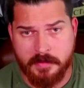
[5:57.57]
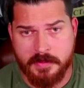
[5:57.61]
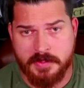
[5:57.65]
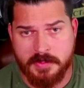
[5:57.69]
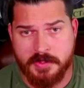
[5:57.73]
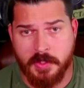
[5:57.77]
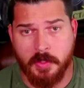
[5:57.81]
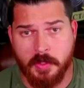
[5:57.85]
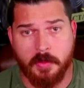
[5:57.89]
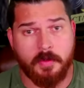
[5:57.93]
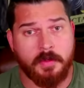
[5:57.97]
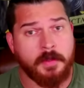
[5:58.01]

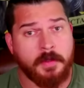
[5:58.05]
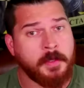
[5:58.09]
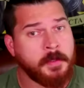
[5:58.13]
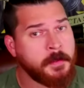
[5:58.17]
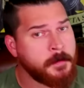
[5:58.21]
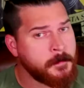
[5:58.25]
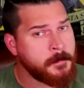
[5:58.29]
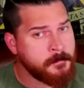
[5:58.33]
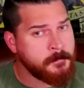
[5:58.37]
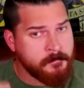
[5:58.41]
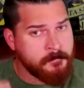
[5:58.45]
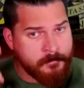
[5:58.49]
So
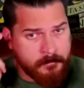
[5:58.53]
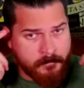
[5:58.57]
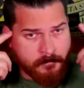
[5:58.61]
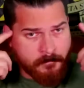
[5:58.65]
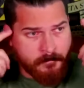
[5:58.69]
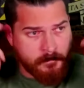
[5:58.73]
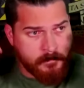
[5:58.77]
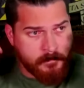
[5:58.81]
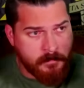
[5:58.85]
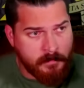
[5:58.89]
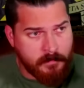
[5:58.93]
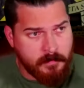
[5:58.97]

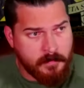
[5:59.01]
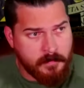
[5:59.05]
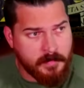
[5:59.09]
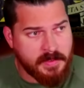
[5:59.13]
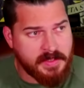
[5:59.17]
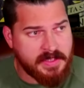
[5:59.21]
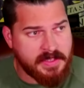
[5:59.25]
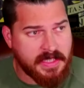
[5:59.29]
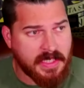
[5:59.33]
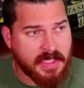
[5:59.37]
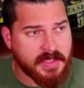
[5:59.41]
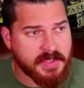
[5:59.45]

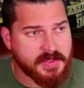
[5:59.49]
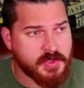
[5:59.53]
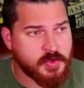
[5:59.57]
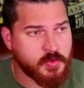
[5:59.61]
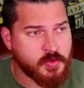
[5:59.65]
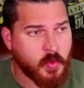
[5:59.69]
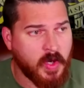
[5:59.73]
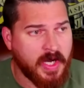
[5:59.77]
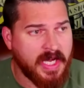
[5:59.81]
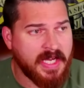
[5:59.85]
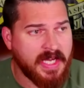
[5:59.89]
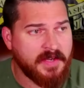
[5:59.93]
tells
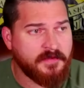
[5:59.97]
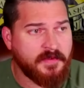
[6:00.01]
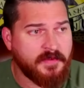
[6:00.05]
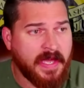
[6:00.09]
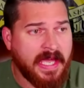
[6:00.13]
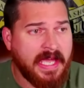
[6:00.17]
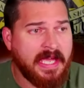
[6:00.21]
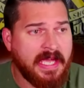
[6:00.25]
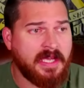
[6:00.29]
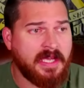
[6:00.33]
his wife,